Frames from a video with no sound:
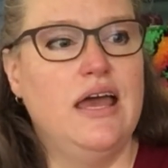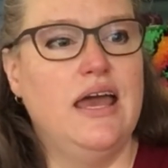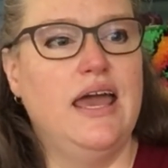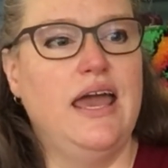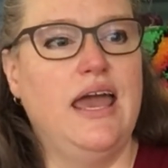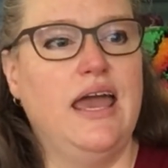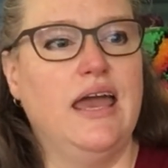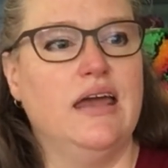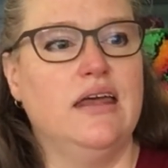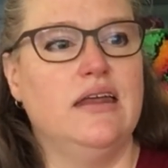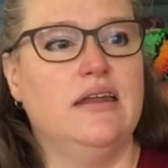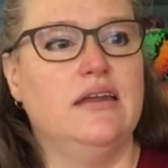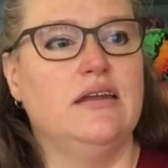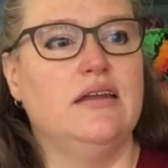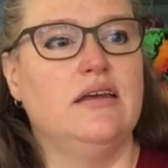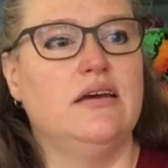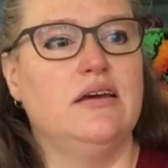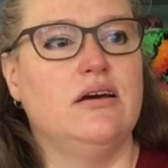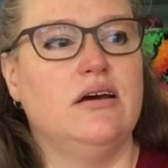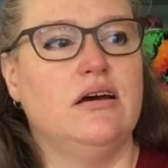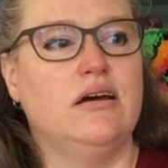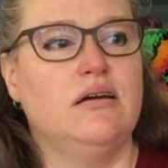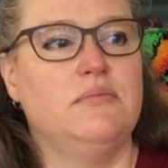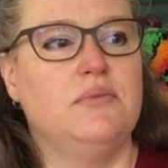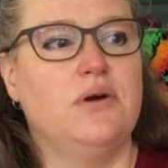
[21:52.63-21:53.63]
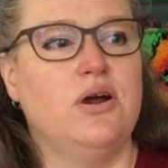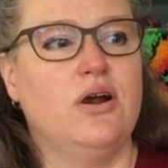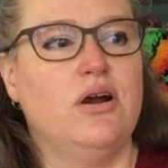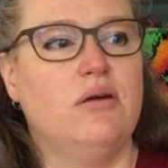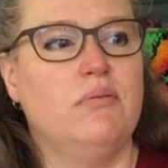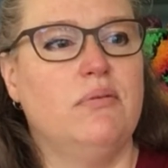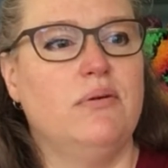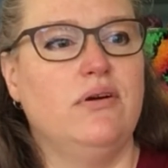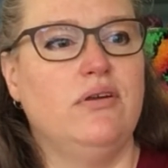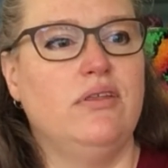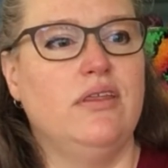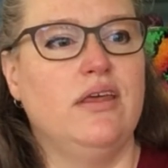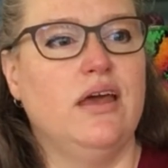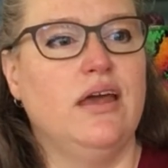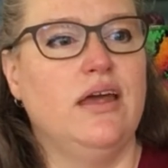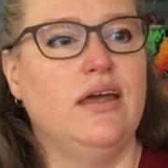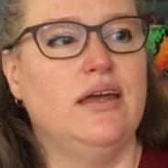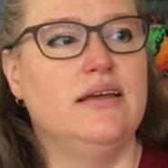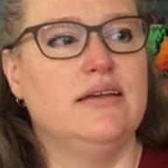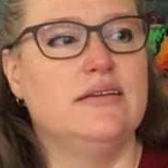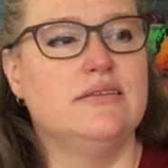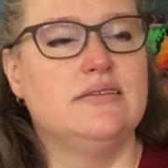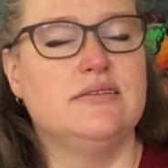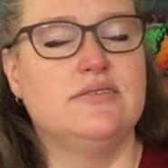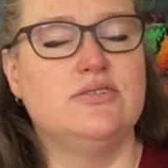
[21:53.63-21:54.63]
and her birthday
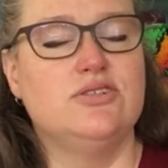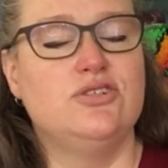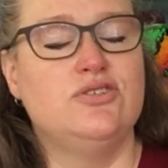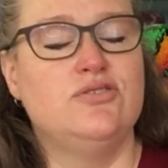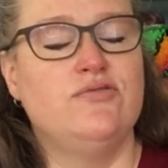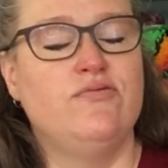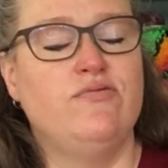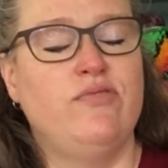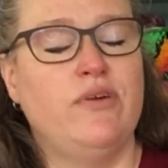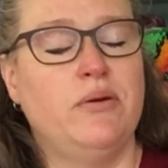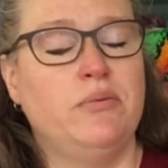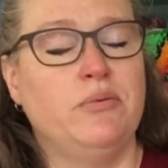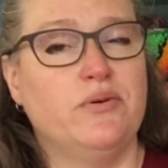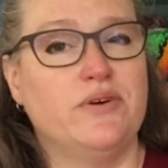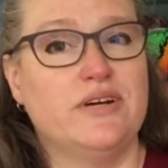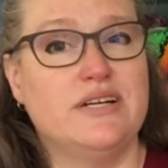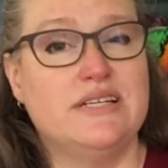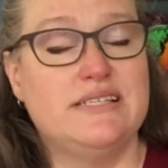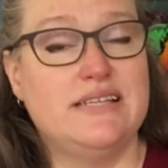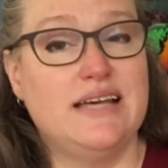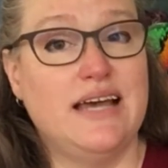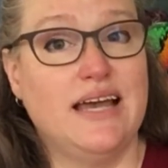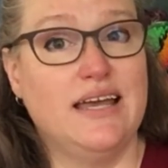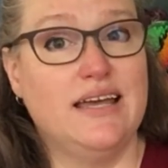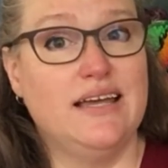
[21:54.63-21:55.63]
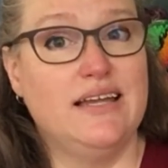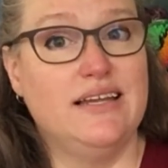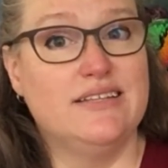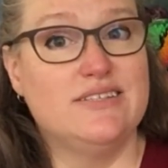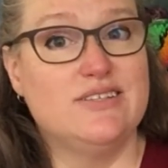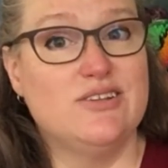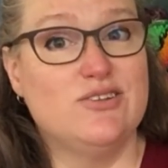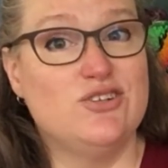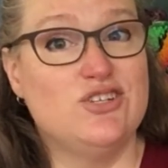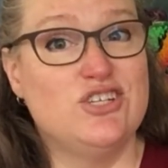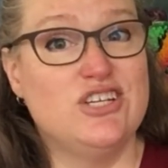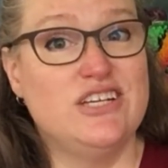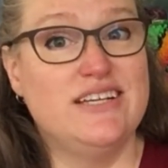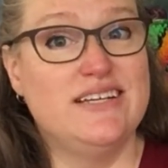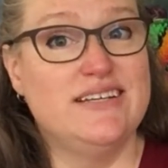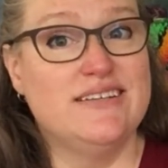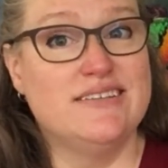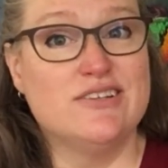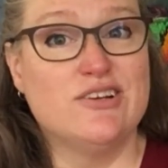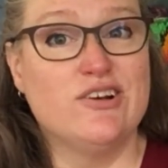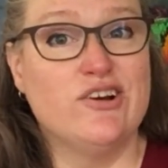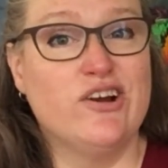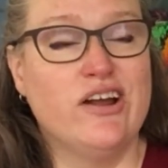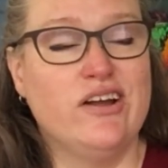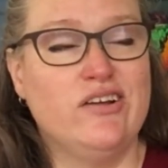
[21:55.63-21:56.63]
is February 2nd, so she is
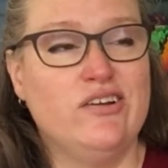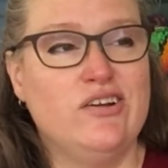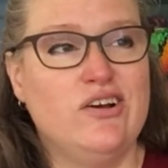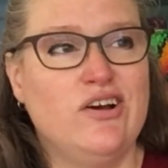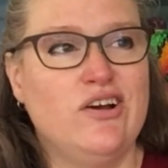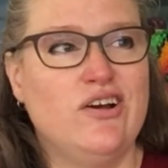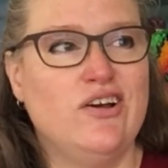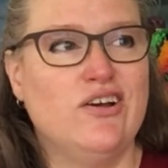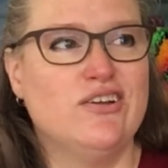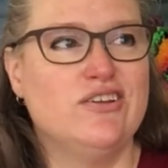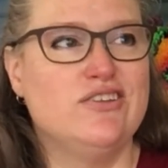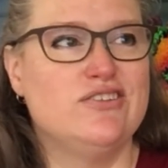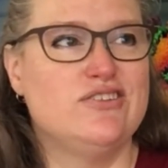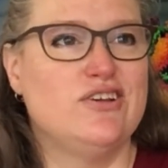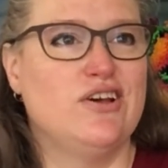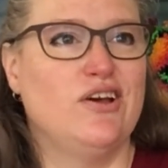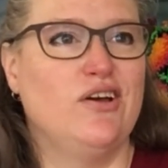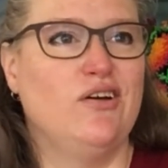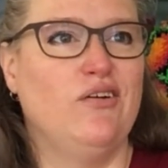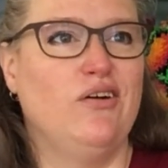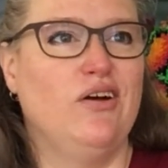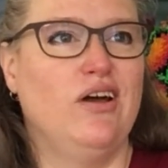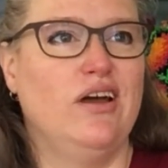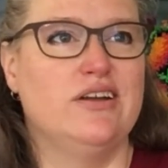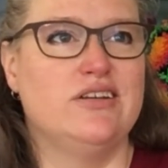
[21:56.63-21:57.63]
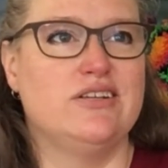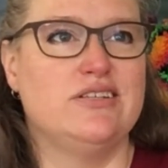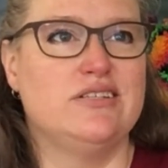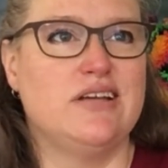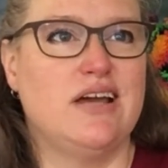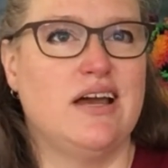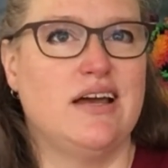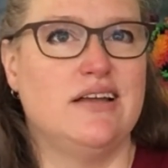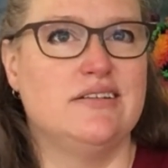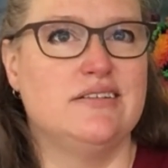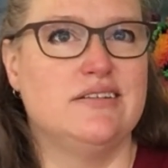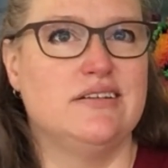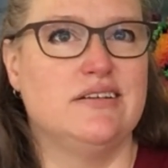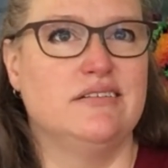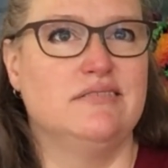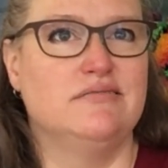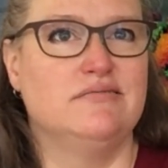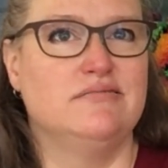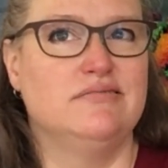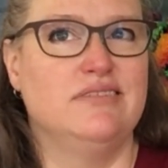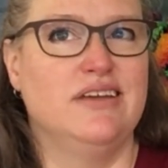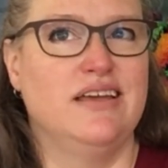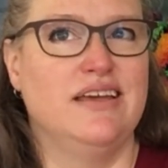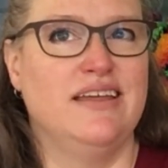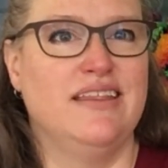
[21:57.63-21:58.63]
a groundhog, so I just had to
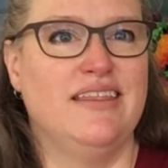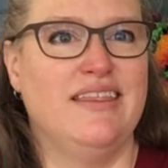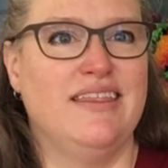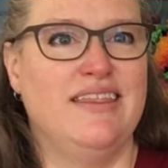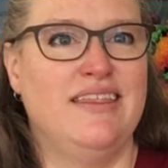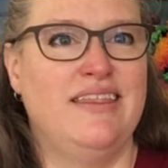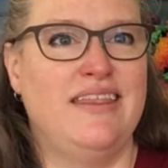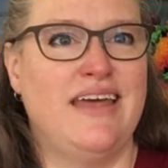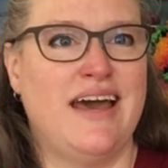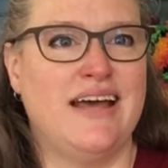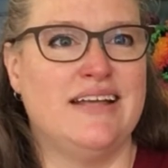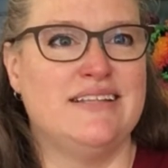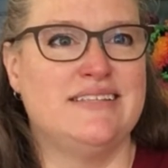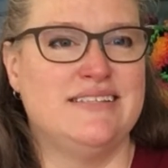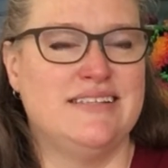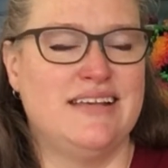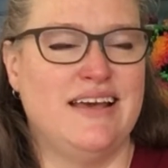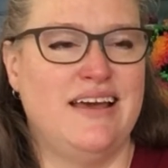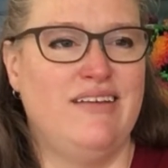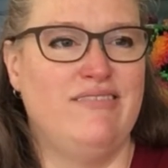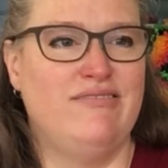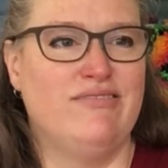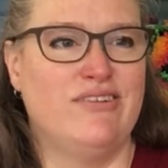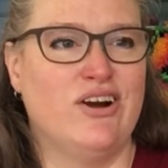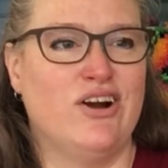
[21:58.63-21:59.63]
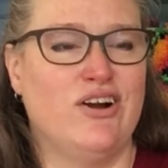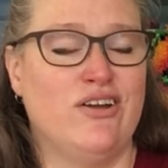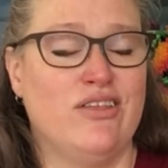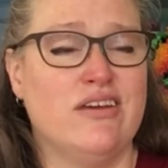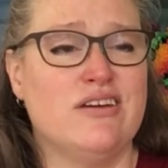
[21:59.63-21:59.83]
get that set for her.